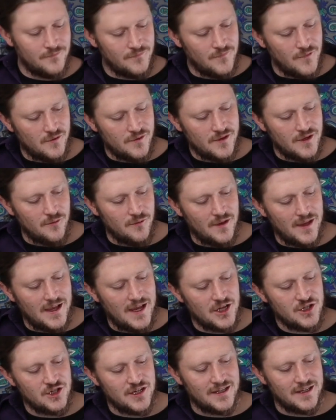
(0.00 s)
Okay, well I
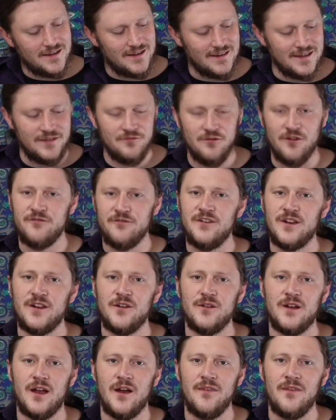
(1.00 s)
actually get to leave a
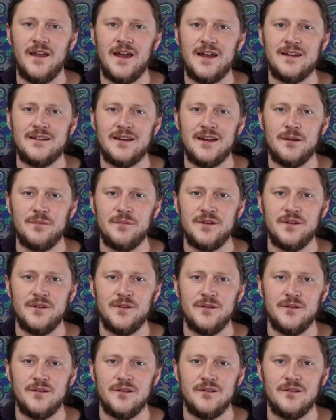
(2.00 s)
finger down that time too.